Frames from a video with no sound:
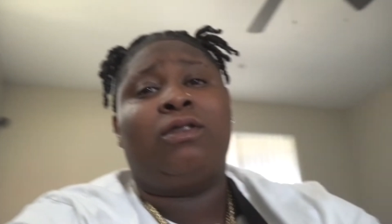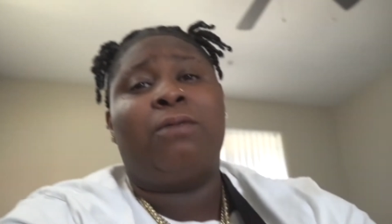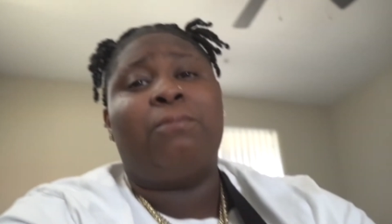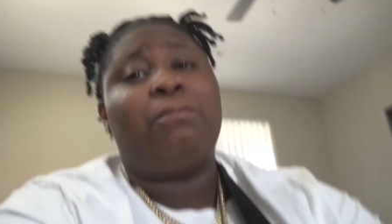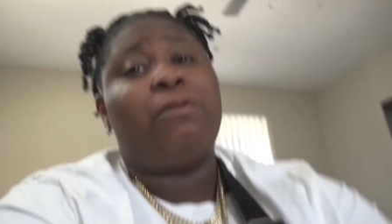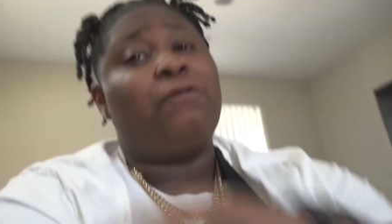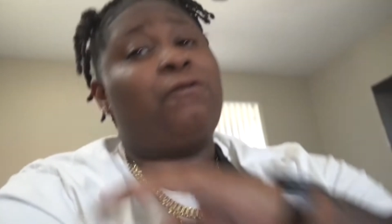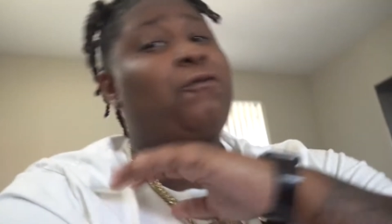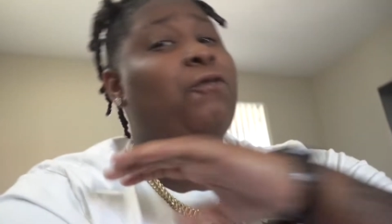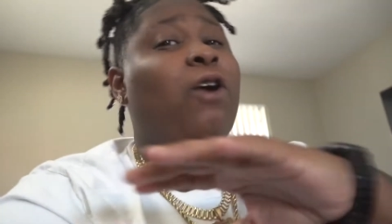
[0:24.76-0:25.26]

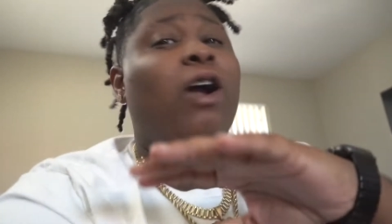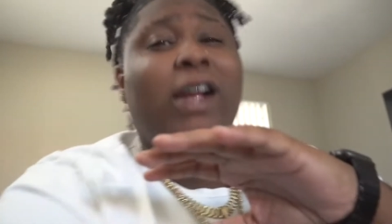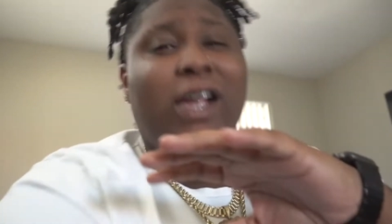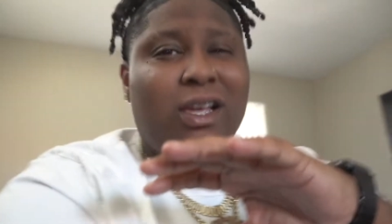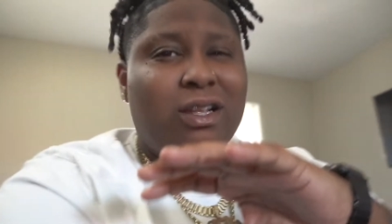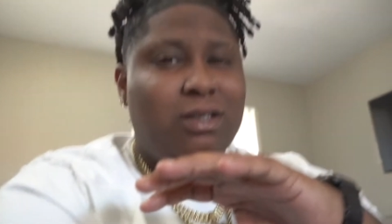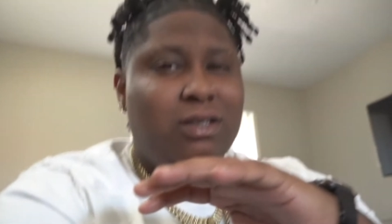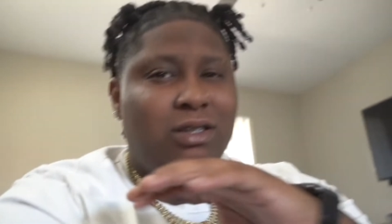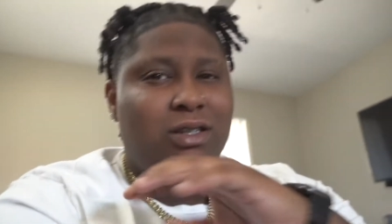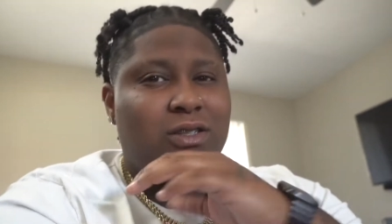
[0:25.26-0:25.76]
before I
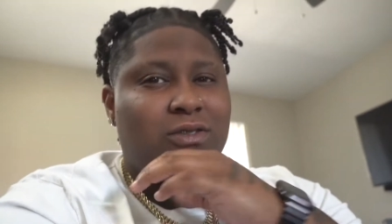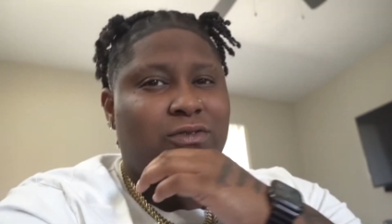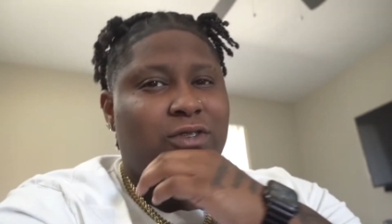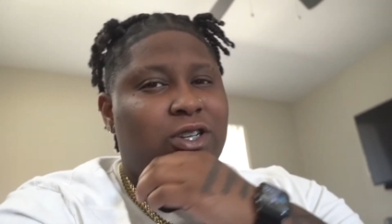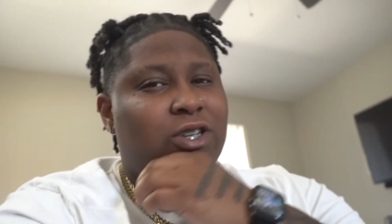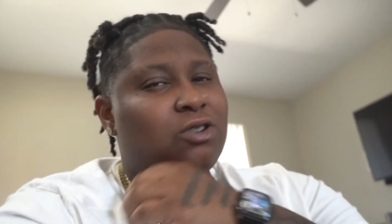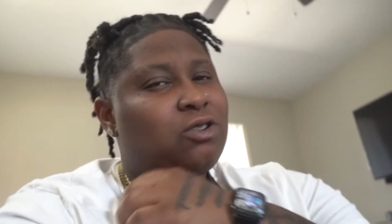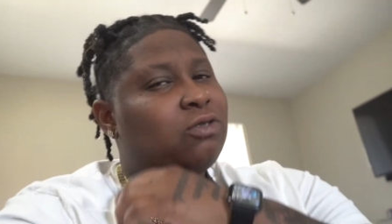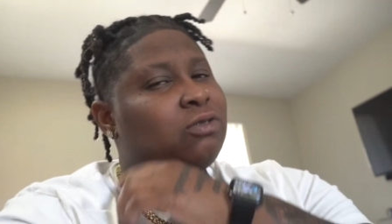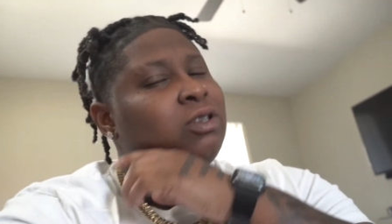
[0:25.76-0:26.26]
get into this
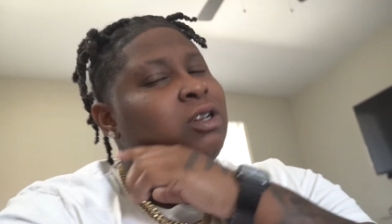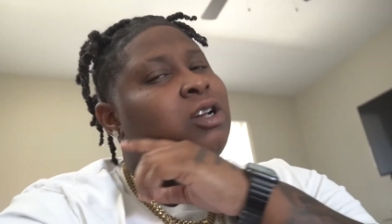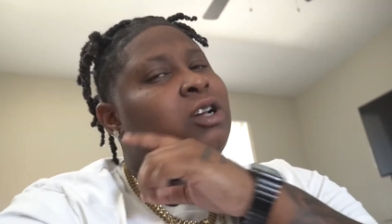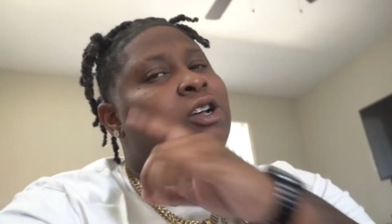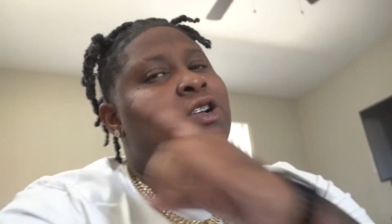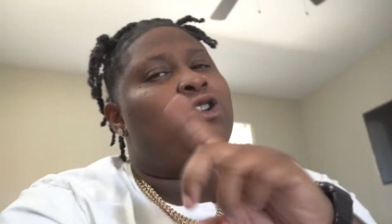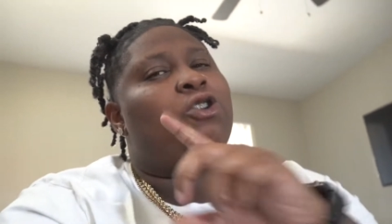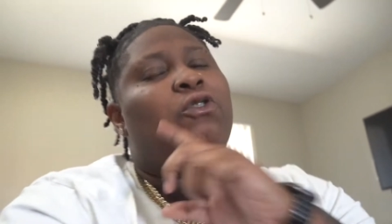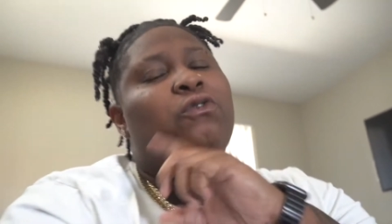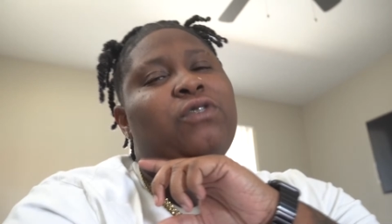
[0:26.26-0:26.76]
video,
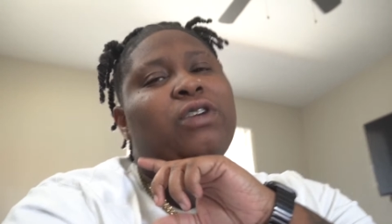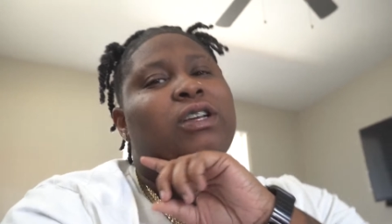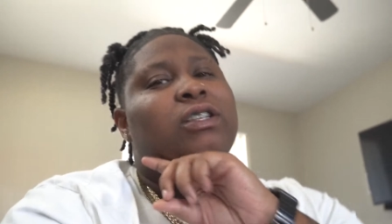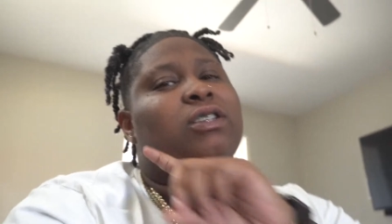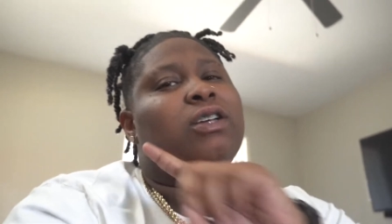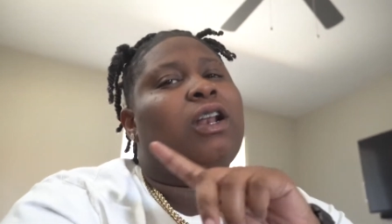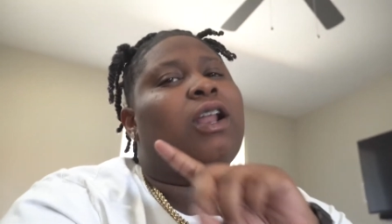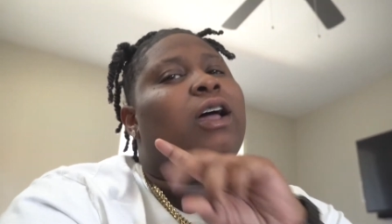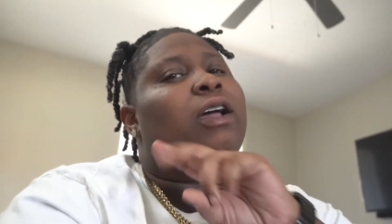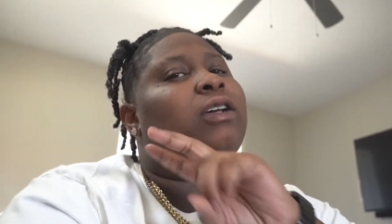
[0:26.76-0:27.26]
don't forget
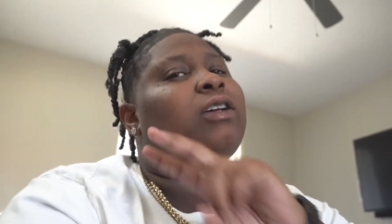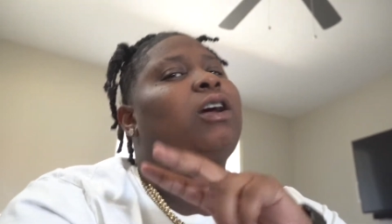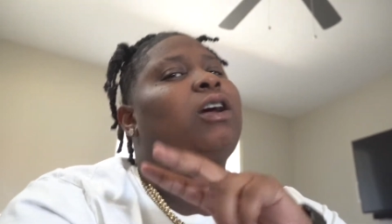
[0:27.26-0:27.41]
to like,